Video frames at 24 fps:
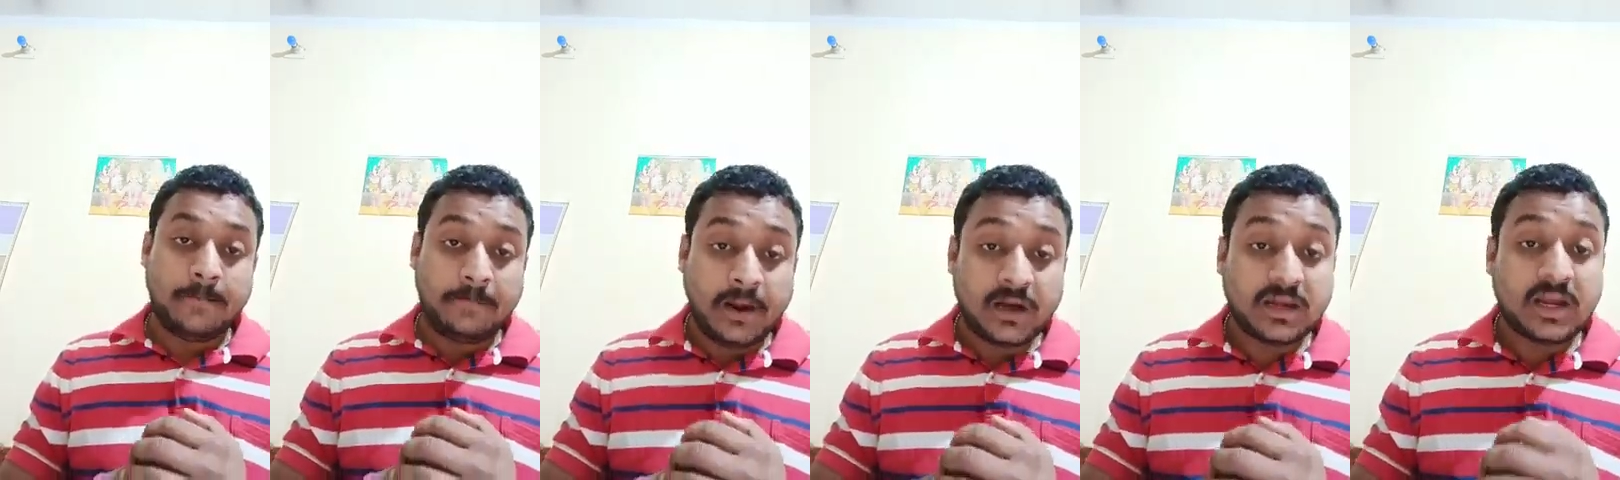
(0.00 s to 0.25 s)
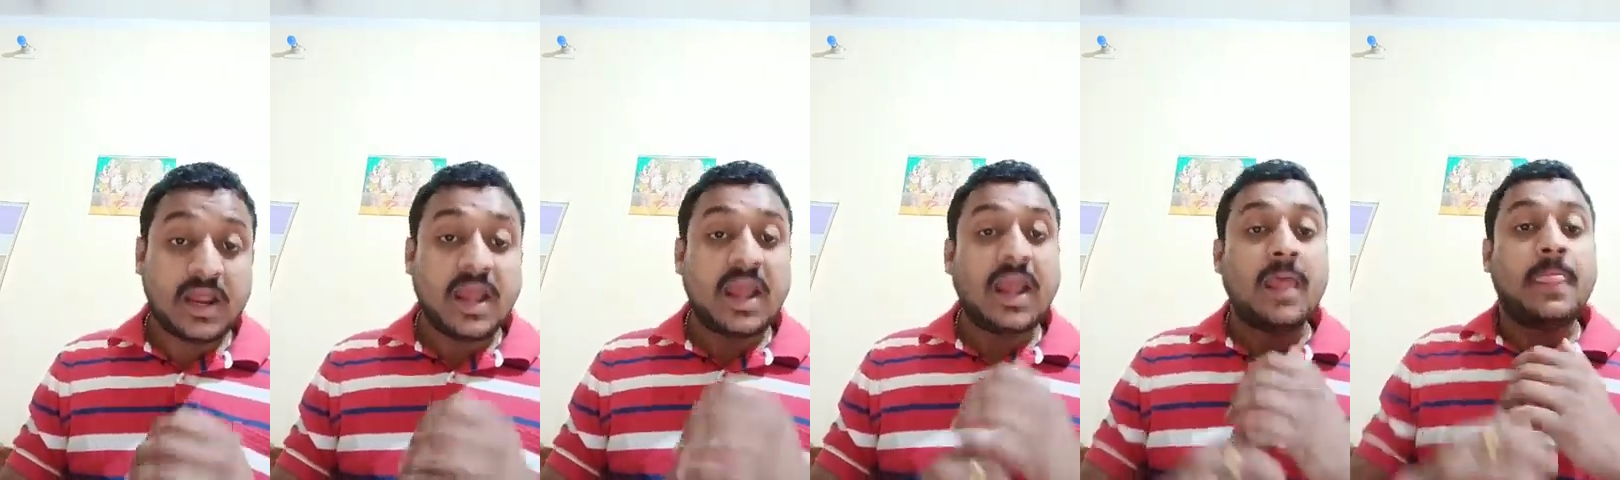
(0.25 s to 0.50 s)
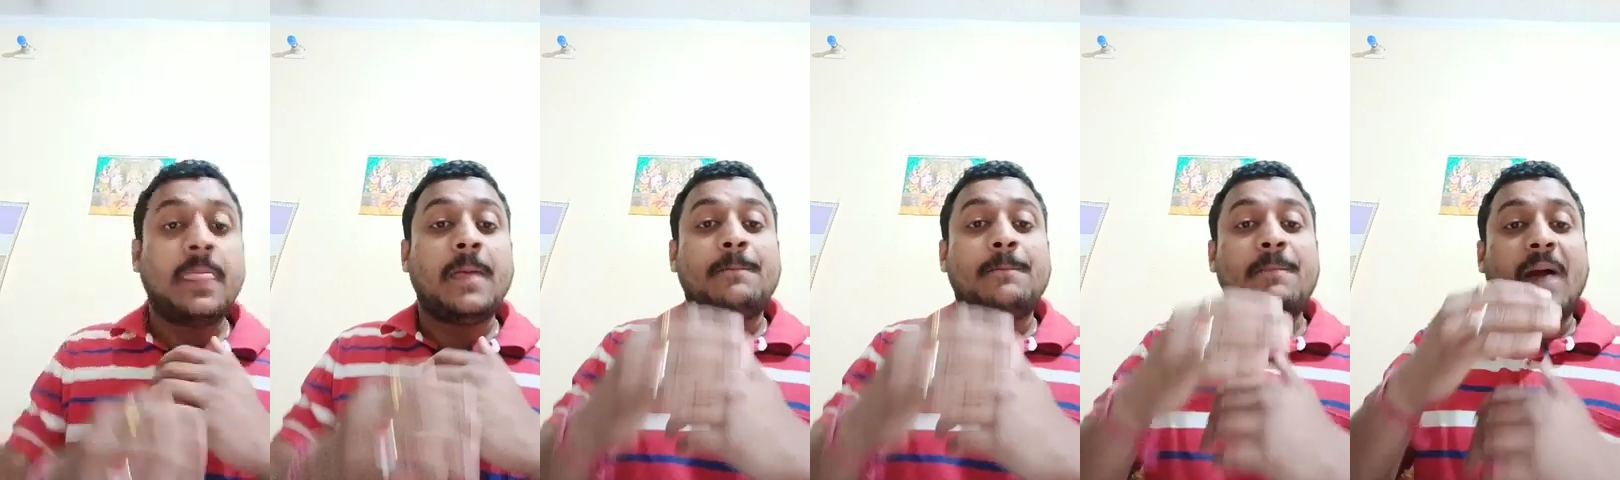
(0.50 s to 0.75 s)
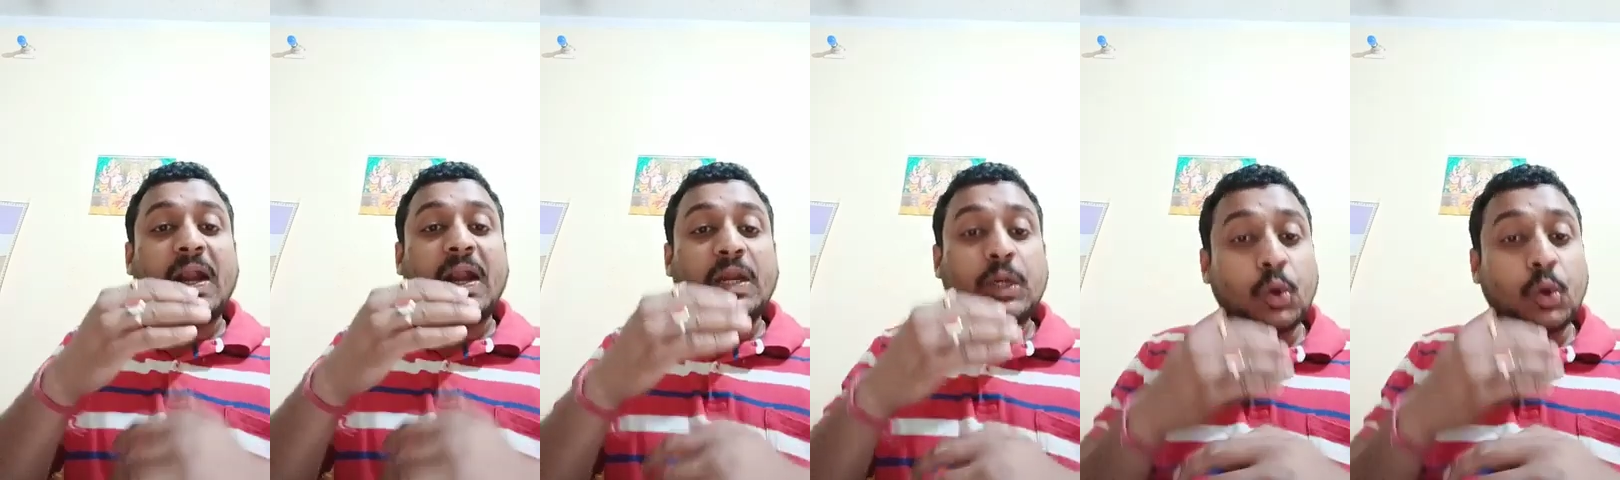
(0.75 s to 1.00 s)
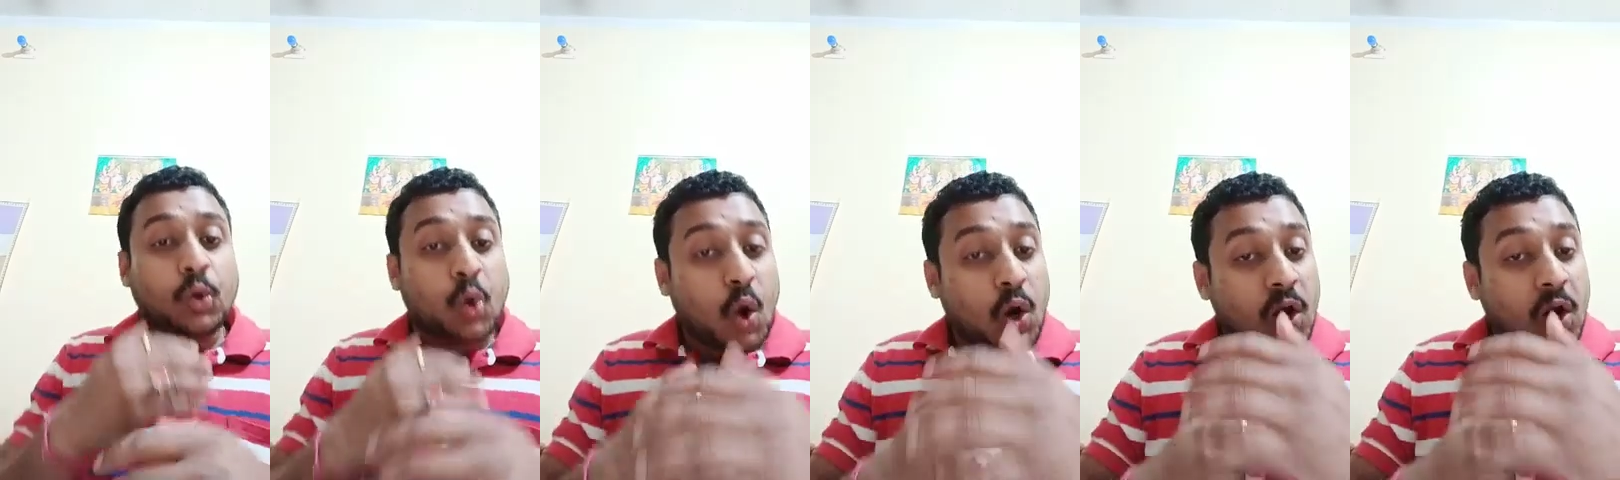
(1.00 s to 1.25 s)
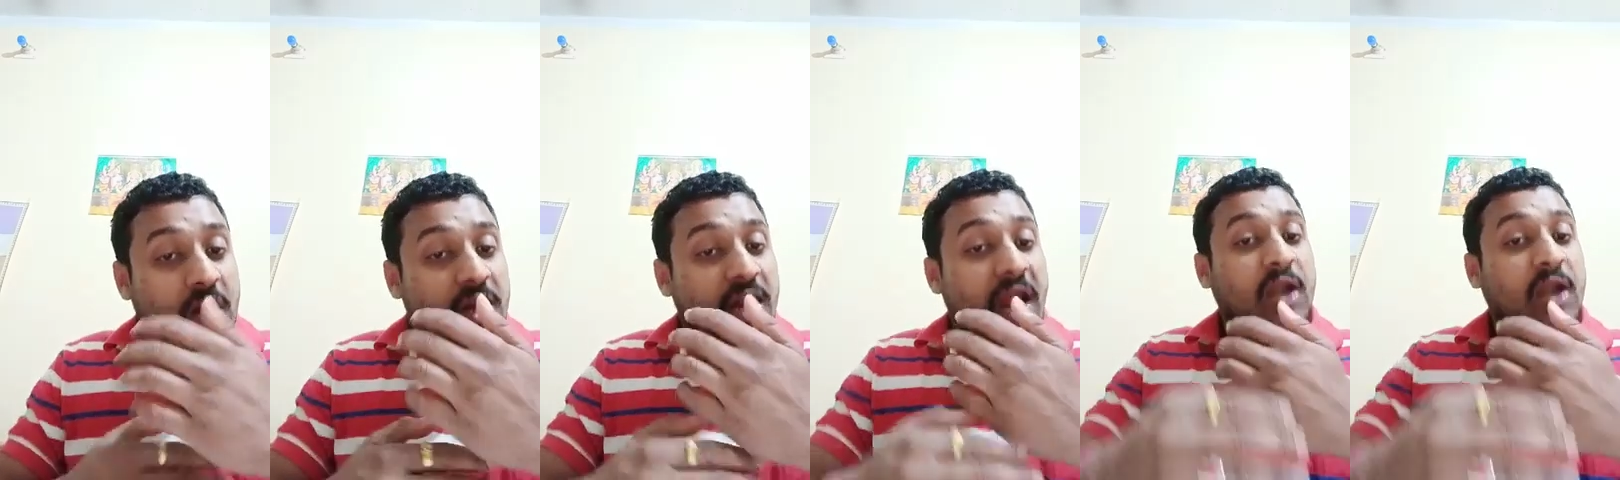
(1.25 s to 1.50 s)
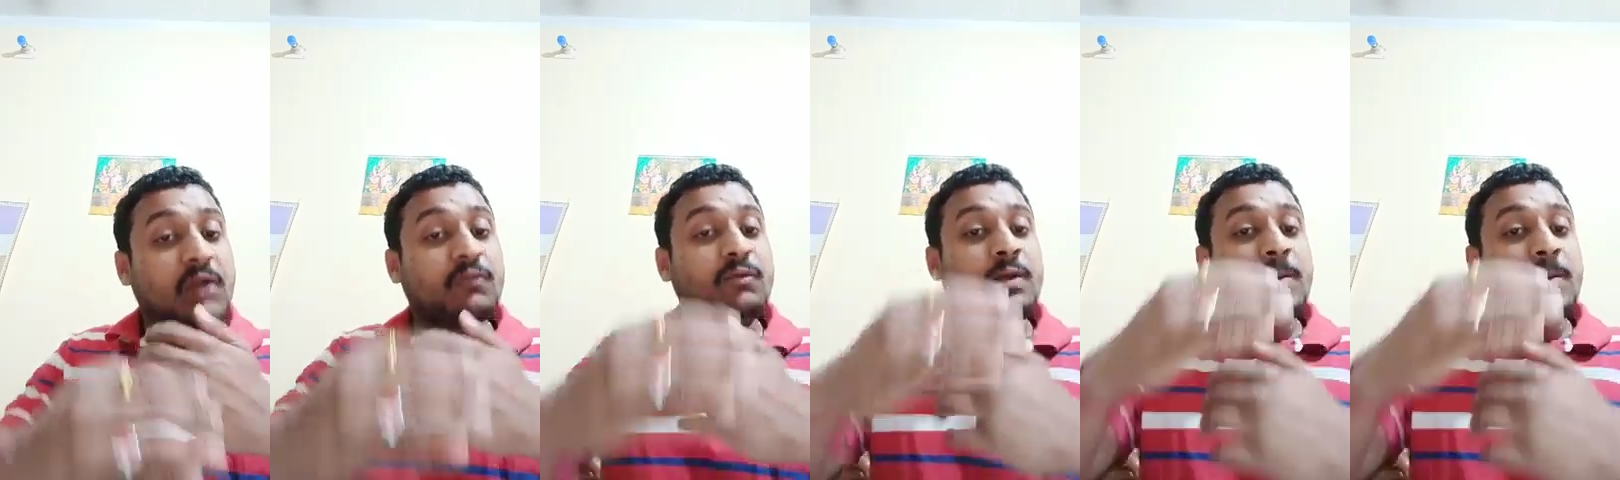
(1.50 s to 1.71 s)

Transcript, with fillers: but in the mitochondria it